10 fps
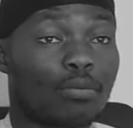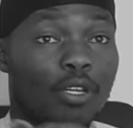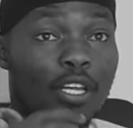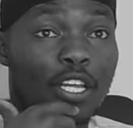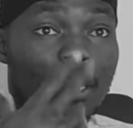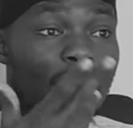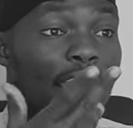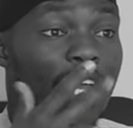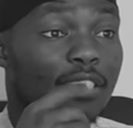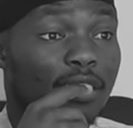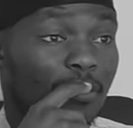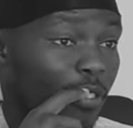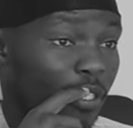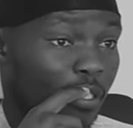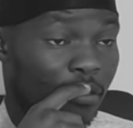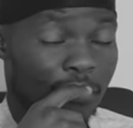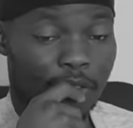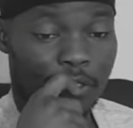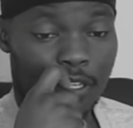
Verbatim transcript: mm. they asked themselves